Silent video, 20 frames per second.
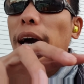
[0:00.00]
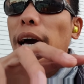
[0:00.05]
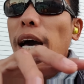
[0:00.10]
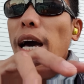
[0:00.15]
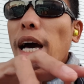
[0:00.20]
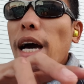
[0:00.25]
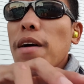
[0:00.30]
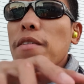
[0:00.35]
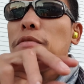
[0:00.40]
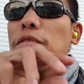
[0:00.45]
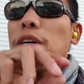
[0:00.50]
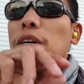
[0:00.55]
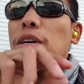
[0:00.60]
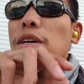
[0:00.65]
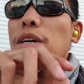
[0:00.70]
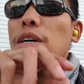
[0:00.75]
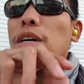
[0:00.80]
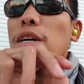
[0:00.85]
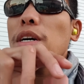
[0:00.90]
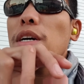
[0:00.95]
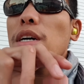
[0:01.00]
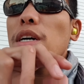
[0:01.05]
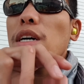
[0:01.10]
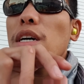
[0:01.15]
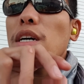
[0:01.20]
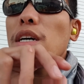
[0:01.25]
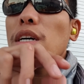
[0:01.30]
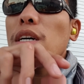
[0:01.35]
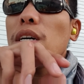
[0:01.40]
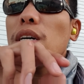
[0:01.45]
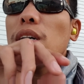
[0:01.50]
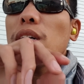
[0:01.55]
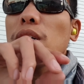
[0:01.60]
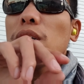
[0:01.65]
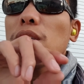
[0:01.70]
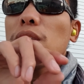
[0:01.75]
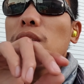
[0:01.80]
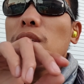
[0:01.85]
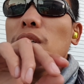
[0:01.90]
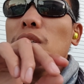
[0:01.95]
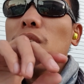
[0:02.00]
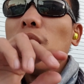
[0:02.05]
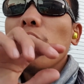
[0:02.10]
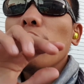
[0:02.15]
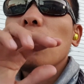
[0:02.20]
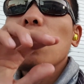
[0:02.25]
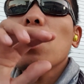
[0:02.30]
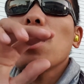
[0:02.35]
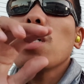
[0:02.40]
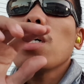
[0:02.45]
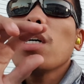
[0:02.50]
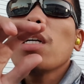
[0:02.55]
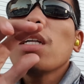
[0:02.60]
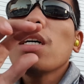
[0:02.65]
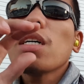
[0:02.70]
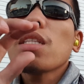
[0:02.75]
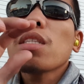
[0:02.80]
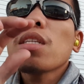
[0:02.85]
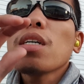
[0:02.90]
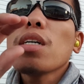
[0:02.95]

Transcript: Having this idea that